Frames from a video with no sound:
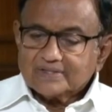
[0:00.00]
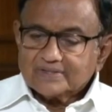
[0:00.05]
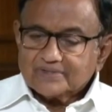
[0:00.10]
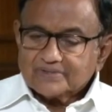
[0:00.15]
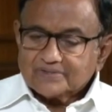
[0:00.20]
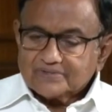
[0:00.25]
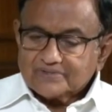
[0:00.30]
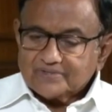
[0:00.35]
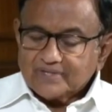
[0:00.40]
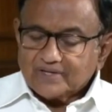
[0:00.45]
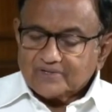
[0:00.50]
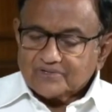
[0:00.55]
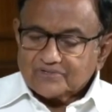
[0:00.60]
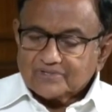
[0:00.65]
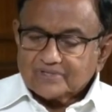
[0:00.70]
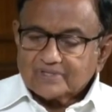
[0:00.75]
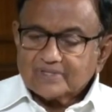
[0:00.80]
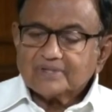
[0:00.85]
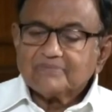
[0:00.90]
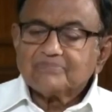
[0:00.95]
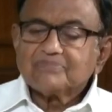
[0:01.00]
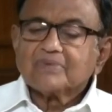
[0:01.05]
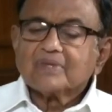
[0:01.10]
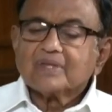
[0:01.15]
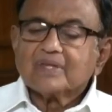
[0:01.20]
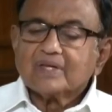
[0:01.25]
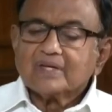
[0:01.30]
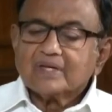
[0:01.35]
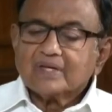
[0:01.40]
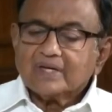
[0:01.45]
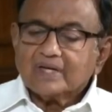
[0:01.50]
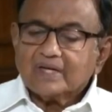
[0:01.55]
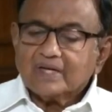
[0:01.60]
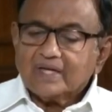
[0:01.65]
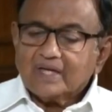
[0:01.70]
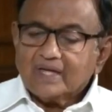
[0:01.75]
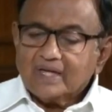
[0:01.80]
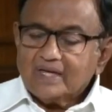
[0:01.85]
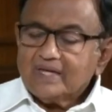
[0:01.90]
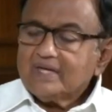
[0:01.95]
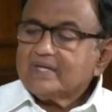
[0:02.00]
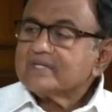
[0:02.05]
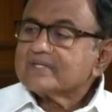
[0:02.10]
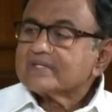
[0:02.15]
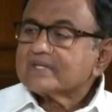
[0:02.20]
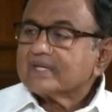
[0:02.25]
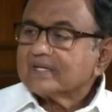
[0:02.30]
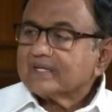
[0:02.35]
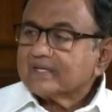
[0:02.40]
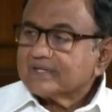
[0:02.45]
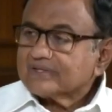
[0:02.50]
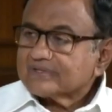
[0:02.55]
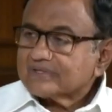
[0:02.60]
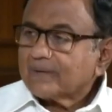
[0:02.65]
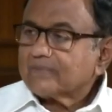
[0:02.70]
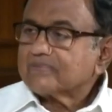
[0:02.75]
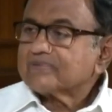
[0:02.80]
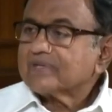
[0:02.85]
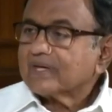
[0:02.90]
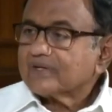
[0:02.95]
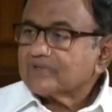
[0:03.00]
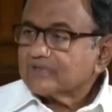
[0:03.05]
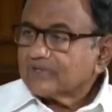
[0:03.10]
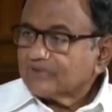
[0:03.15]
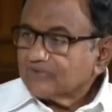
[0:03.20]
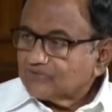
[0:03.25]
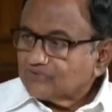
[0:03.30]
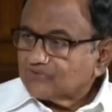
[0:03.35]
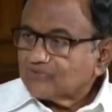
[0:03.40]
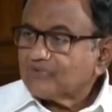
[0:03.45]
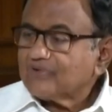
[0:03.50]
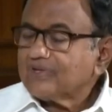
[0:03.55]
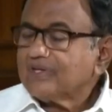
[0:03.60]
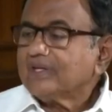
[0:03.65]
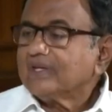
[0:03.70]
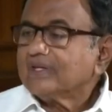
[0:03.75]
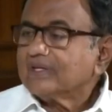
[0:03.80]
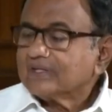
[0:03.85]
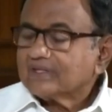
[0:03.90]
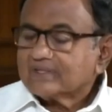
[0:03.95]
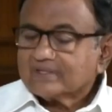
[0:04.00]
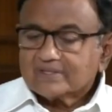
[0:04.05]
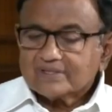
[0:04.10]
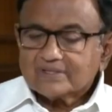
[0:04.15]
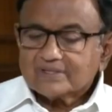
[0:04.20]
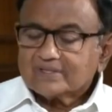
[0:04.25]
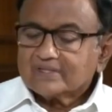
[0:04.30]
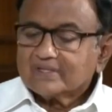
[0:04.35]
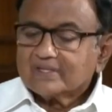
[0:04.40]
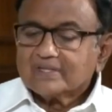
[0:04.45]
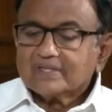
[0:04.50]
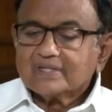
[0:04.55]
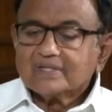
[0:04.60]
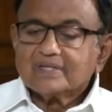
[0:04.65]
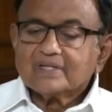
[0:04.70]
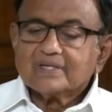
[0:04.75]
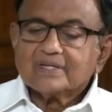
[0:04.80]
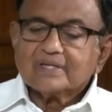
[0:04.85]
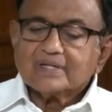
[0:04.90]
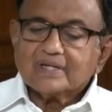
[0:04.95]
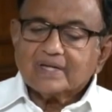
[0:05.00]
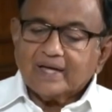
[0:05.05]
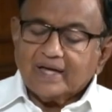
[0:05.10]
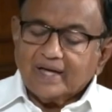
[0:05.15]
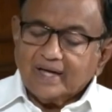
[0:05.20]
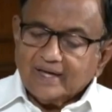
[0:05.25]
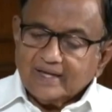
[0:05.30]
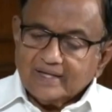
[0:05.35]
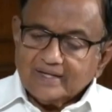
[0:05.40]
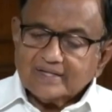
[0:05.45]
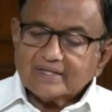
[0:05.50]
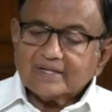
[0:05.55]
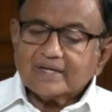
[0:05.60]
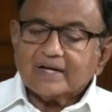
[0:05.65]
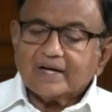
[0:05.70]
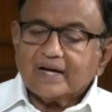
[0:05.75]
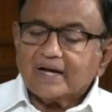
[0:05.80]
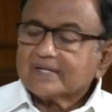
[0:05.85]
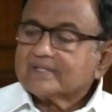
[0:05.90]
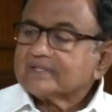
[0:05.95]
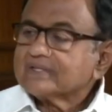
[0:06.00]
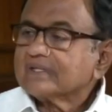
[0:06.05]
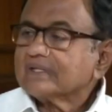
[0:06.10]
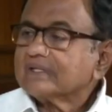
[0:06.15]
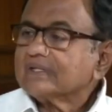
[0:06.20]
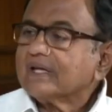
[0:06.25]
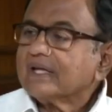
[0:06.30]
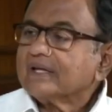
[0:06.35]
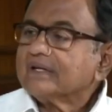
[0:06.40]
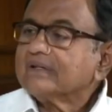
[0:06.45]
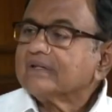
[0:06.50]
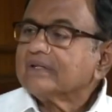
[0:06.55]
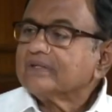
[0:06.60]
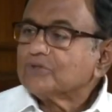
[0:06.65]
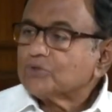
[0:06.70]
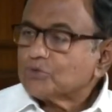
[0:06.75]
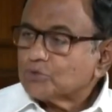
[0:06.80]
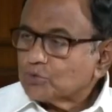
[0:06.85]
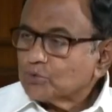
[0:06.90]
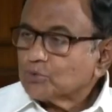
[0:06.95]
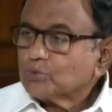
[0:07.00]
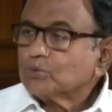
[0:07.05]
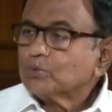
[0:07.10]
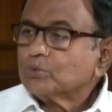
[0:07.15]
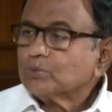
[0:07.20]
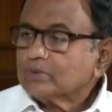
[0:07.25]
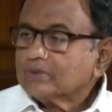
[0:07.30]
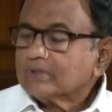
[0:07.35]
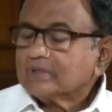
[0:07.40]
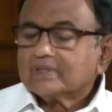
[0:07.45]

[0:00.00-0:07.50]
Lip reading: section 8, subsection 3 and article 102,